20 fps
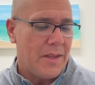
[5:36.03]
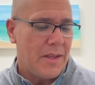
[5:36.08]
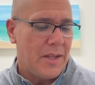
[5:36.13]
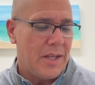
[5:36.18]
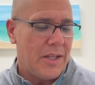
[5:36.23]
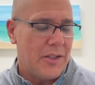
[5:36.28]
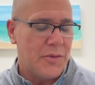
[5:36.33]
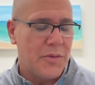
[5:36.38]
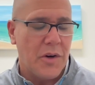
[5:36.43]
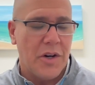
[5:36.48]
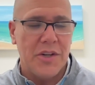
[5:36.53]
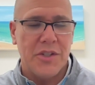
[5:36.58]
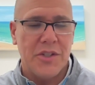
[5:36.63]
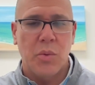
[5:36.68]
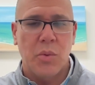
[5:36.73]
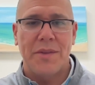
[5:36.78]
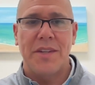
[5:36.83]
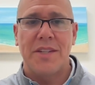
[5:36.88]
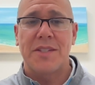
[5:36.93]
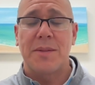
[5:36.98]
As far as
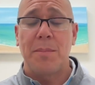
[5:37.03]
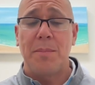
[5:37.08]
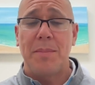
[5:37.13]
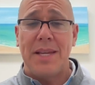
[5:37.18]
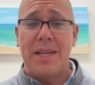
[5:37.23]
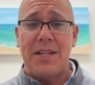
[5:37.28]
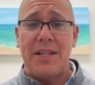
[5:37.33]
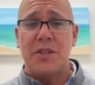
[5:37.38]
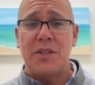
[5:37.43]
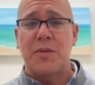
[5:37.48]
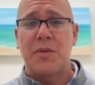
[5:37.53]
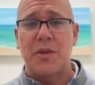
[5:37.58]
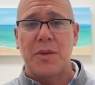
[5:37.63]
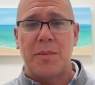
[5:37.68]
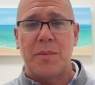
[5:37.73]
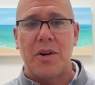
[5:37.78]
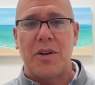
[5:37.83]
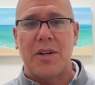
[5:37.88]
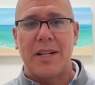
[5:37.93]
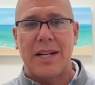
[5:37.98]
what this means for the
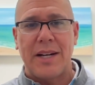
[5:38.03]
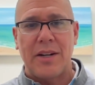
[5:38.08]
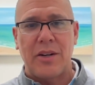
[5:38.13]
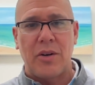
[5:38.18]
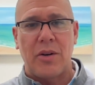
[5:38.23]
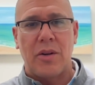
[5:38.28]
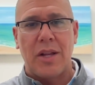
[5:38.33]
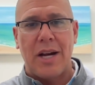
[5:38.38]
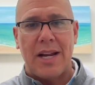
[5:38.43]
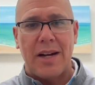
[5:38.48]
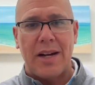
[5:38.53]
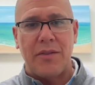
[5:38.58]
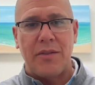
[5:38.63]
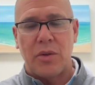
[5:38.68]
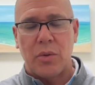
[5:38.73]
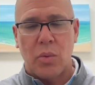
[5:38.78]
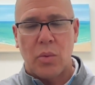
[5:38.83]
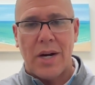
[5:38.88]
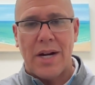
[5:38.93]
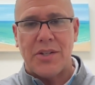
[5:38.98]
market, I know a lot of
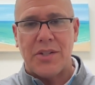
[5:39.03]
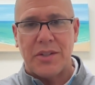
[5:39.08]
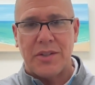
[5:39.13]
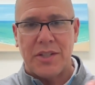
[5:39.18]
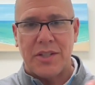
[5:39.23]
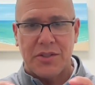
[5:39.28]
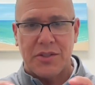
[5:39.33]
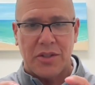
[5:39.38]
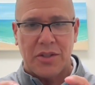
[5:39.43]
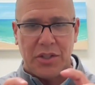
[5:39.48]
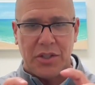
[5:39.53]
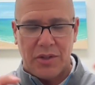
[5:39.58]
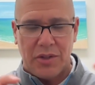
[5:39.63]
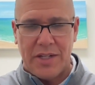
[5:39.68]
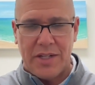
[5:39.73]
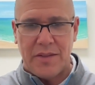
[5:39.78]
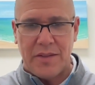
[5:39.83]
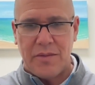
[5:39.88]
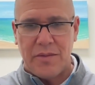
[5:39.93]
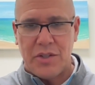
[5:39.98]
you are watching this on your
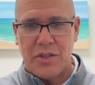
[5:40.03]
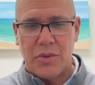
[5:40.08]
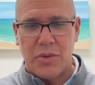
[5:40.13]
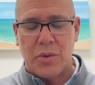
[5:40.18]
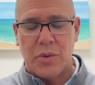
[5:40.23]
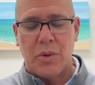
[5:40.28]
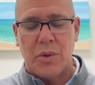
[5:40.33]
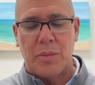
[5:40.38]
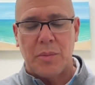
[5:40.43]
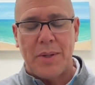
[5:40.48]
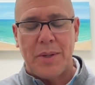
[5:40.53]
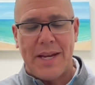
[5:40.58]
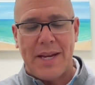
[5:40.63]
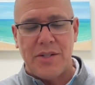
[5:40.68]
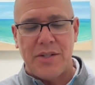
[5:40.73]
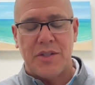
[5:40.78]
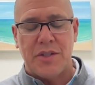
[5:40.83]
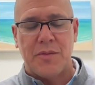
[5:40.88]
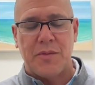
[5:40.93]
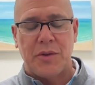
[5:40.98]
individual
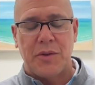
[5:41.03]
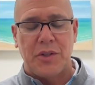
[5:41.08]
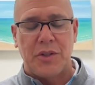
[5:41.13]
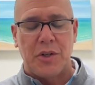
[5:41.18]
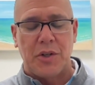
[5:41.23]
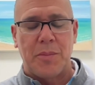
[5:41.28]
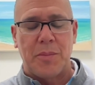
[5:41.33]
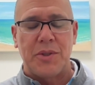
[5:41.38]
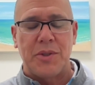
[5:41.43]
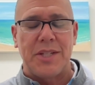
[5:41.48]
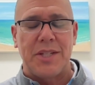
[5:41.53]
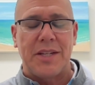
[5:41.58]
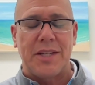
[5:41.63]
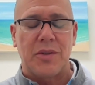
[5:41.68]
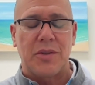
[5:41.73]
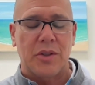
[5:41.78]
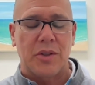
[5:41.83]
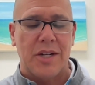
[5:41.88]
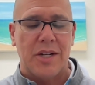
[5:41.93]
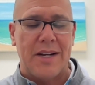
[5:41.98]
pages for your
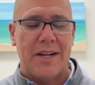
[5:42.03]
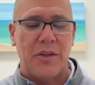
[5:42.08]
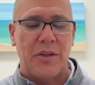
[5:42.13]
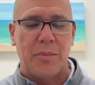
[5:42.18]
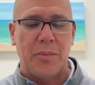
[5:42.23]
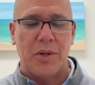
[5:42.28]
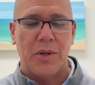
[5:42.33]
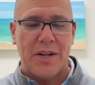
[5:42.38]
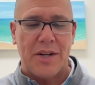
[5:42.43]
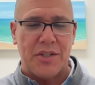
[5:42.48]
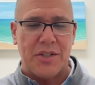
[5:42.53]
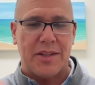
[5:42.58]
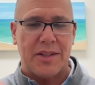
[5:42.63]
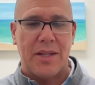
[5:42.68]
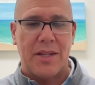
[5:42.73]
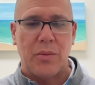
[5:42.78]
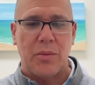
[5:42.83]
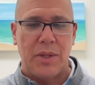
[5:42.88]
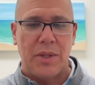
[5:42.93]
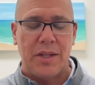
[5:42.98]
particular condo project
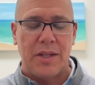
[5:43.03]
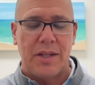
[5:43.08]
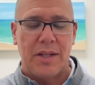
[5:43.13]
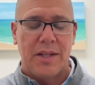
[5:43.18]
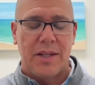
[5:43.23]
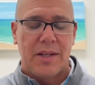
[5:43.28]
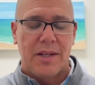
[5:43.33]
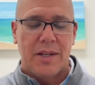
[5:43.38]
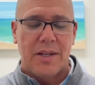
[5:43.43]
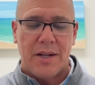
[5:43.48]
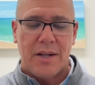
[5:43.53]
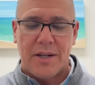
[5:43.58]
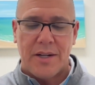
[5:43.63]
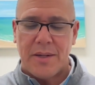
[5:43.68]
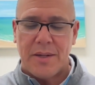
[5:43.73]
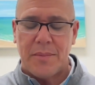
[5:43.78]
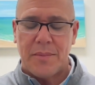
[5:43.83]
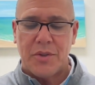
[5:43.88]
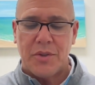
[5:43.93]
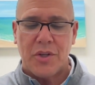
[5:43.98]
that we
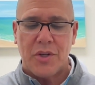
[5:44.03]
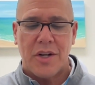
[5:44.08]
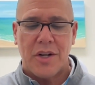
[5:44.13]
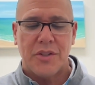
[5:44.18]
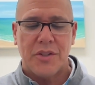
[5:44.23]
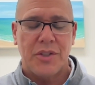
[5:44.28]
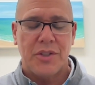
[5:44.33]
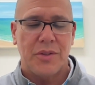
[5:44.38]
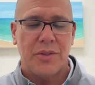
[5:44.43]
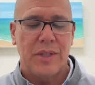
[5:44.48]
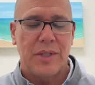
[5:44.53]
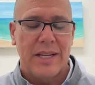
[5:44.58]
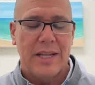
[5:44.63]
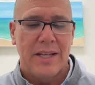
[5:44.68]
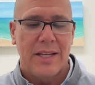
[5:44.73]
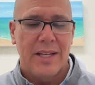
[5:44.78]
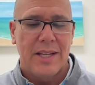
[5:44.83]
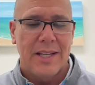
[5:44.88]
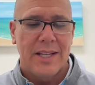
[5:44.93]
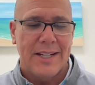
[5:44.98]
talk to.
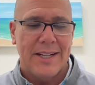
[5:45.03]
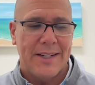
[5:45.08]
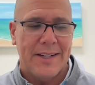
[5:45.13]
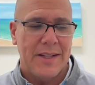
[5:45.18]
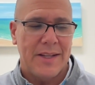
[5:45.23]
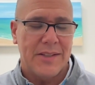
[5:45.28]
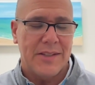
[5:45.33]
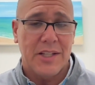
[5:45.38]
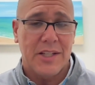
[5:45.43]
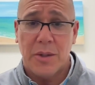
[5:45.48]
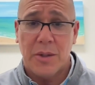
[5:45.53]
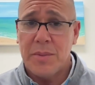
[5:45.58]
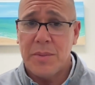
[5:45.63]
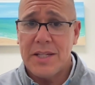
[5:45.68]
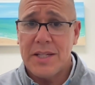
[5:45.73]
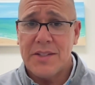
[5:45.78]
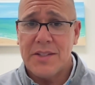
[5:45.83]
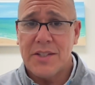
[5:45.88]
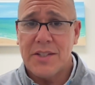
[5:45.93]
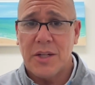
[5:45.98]
It's going
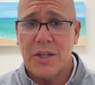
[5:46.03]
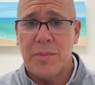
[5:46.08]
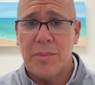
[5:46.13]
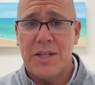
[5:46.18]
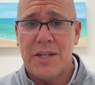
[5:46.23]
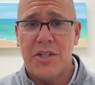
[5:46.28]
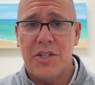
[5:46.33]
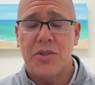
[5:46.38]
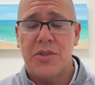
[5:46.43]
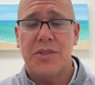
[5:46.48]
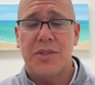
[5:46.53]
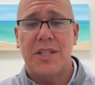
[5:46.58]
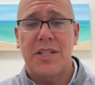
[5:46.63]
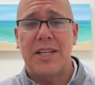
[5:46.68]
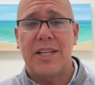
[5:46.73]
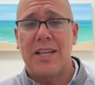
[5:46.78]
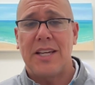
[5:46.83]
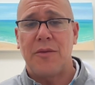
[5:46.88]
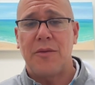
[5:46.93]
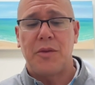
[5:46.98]
to be
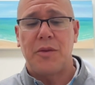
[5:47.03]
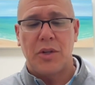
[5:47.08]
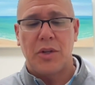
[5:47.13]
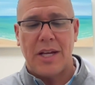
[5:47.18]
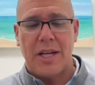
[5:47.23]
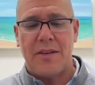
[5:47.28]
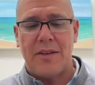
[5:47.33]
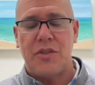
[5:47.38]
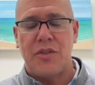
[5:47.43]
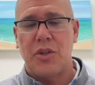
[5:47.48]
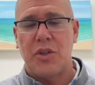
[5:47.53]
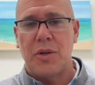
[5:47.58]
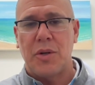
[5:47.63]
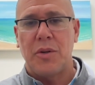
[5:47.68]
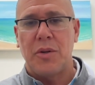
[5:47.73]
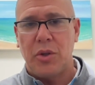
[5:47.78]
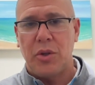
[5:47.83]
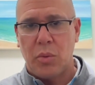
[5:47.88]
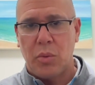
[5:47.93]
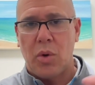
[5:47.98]
interesting. If
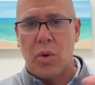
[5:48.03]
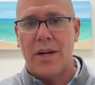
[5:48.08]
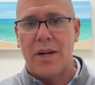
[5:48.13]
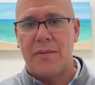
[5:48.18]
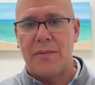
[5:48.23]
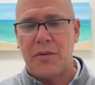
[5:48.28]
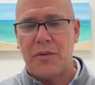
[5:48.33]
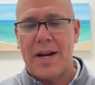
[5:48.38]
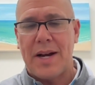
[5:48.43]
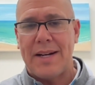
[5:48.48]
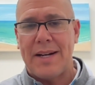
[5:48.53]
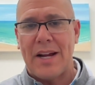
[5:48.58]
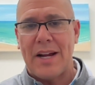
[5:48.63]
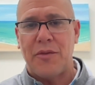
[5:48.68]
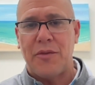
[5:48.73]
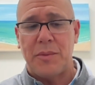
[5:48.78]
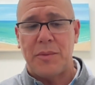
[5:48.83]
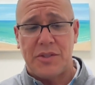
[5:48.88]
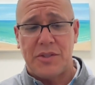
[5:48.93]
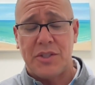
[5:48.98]
you want to find out
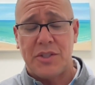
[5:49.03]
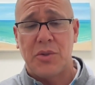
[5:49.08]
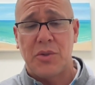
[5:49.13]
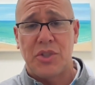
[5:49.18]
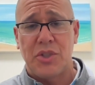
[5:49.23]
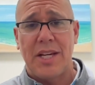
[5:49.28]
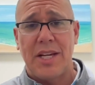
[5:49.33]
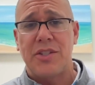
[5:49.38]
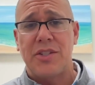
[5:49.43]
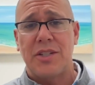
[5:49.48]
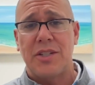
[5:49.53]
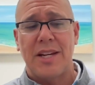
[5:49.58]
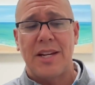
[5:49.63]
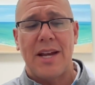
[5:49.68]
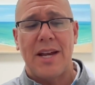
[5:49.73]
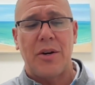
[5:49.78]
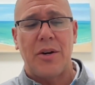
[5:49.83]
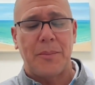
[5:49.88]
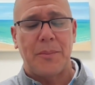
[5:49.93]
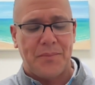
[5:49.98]
from the association
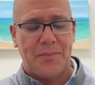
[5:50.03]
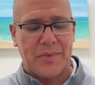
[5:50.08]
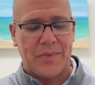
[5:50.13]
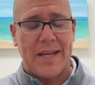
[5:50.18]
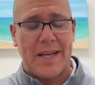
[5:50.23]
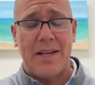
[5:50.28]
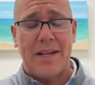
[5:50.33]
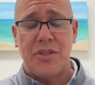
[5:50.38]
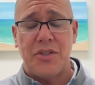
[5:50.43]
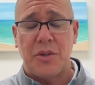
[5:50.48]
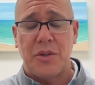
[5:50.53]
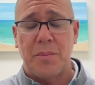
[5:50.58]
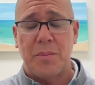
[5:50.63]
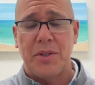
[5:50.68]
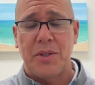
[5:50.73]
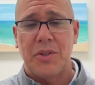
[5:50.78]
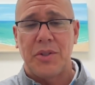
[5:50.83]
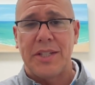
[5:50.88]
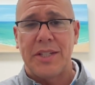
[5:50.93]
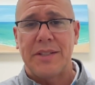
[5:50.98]
now, has your
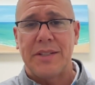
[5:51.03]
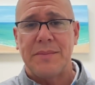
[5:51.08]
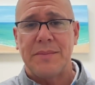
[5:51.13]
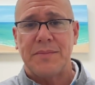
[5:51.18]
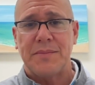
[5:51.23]
building